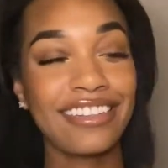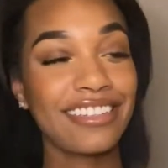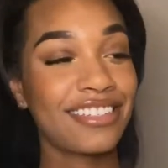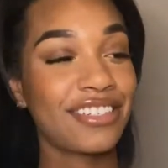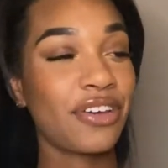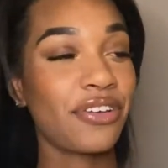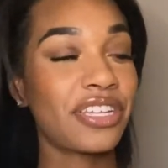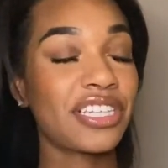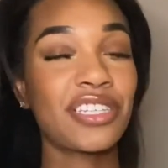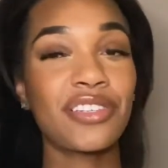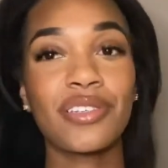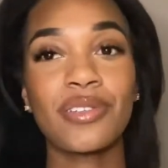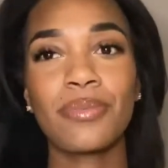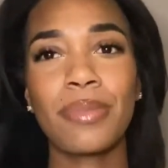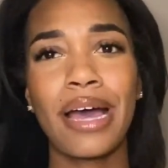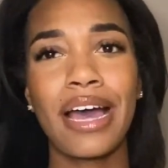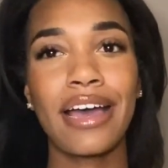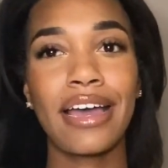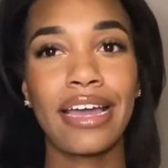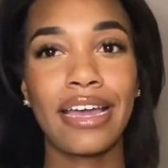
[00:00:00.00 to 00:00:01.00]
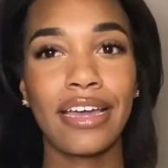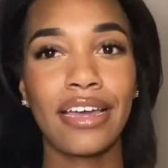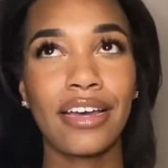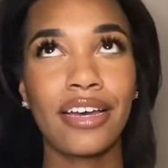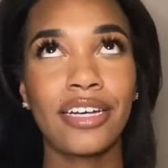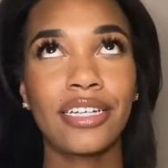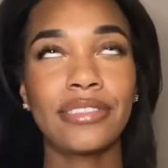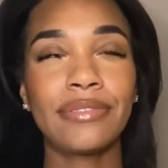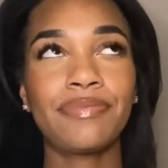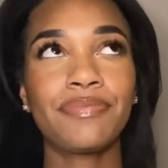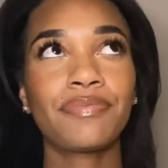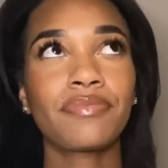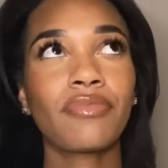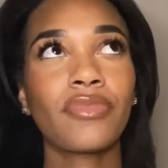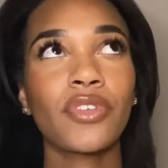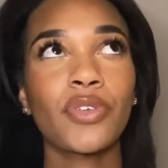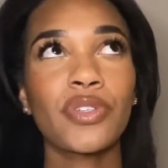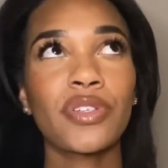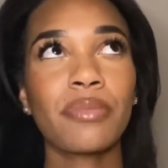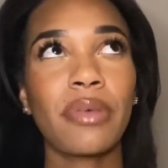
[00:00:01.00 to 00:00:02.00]
So this is my,
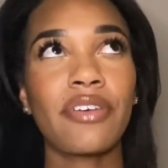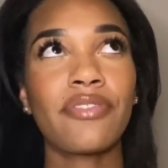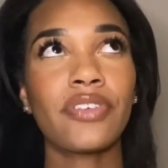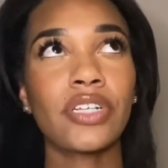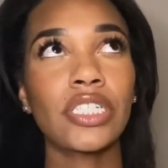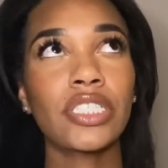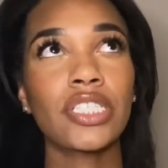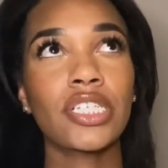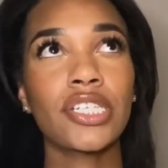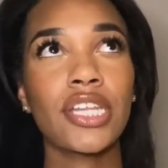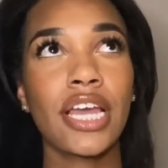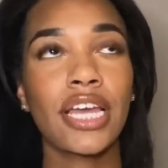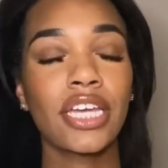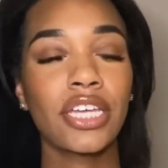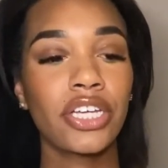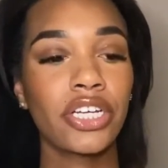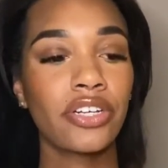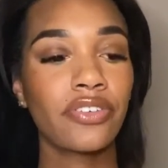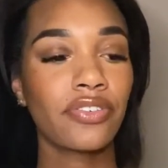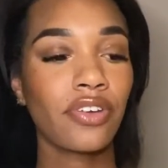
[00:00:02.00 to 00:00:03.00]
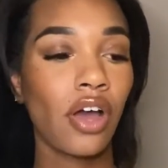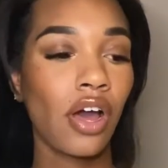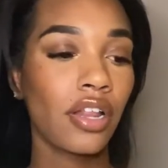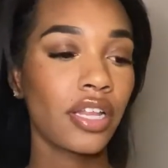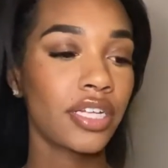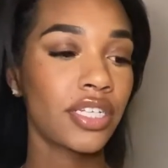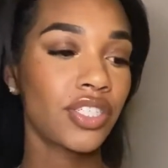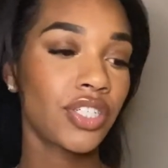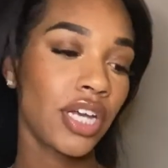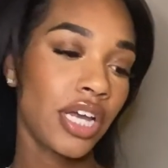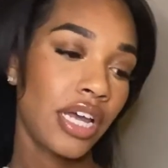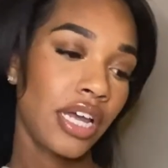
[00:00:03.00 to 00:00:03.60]
was it my first or second year of college?